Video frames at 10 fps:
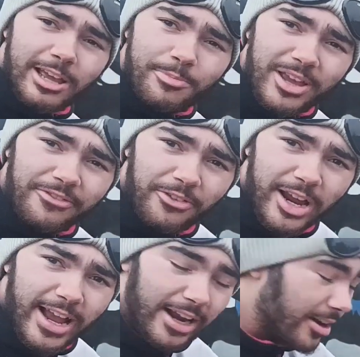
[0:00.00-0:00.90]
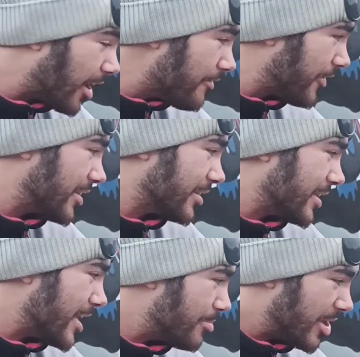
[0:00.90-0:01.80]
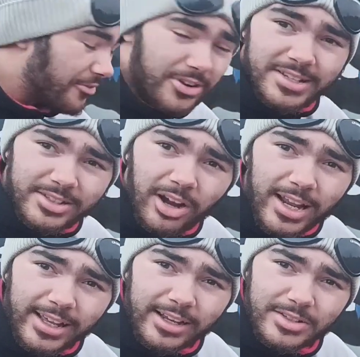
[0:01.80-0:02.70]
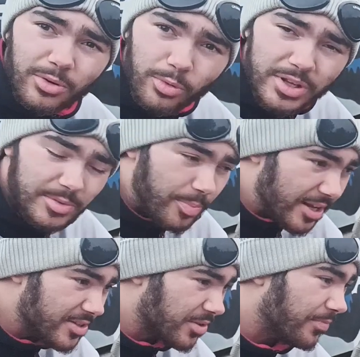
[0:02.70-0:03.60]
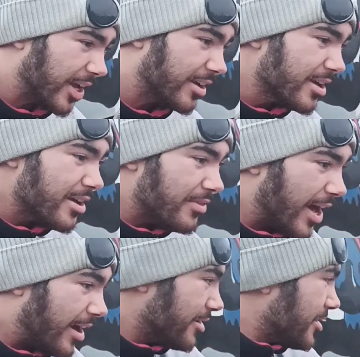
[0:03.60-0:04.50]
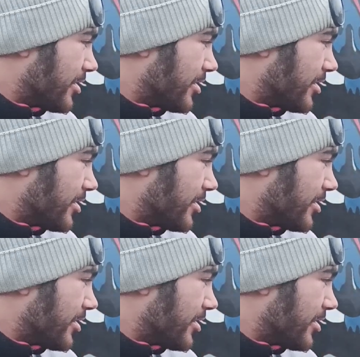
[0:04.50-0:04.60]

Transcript: ep3, and I think that the ep3 styling has always been something that